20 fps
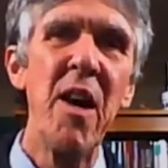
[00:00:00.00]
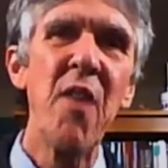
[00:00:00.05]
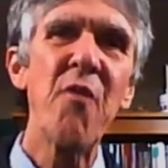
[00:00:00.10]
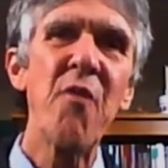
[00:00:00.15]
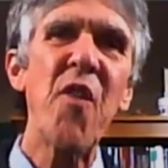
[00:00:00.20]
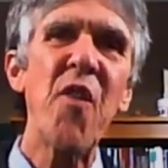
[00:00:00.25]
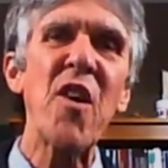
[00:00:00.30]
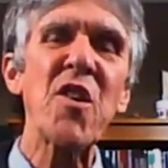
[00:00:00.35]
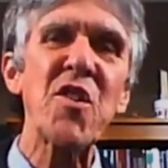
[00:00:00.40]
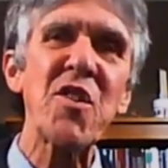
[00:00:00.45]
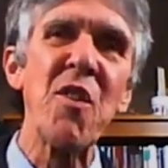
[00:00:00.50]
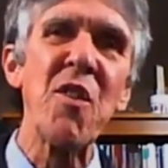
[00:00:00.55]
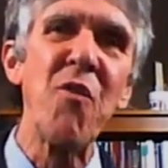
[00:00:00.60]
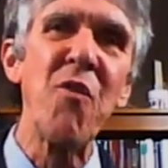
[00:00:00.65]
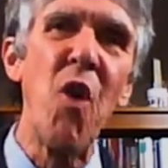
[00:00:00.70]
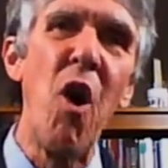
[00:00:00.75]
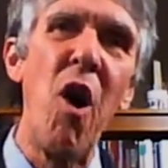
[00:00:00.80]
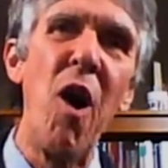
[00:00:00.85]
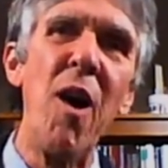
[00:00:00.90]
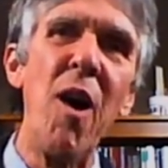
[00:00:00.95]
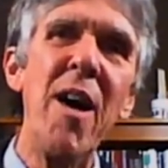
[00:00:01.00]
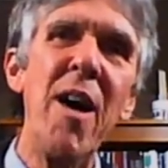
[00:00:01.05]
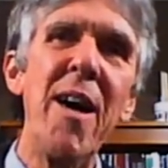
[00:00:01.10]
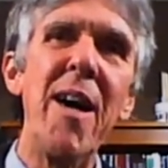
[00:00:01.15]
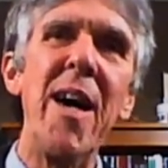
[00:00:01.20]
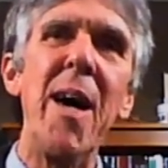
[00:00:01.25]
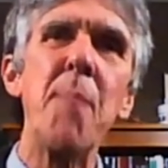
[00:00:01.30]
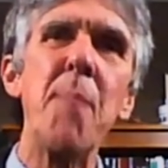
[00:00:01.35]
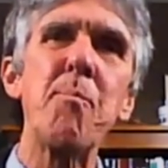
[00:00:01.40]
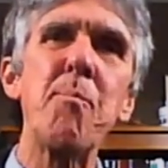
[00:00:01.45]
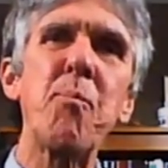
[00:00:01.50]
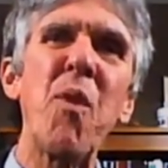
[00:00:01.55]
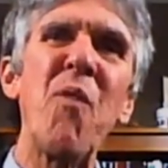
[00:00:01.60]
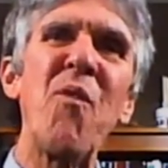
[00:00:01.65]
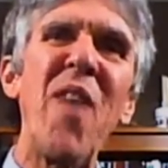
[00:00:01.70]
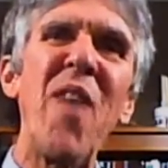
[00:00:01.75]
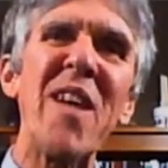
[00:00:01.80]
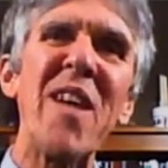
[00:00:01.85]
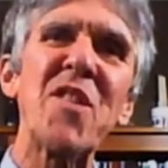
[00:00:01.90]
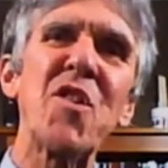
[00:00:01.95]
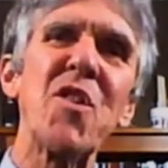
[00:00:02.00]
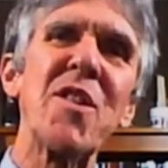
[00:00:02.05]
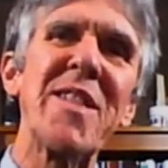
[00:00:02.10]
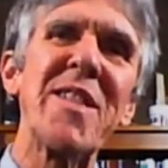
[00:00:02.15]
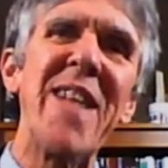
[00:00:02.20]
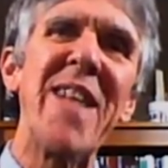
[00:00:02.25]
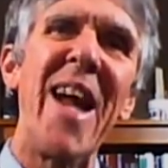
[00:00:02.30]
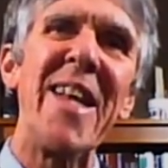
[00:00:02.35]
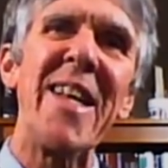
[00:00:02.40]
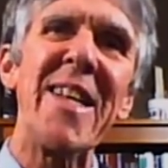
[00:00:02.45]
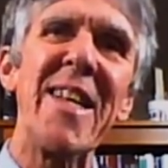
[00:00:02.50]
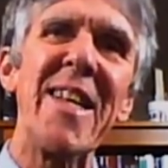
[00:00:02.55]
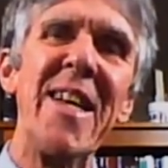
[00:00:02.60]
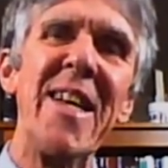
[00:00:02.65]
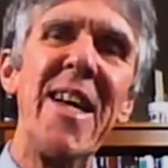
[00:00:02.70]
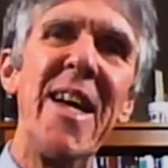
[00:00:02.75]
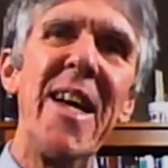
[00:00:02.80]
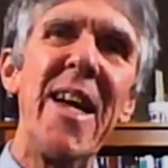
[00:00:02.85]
First of all, Professor Dennett,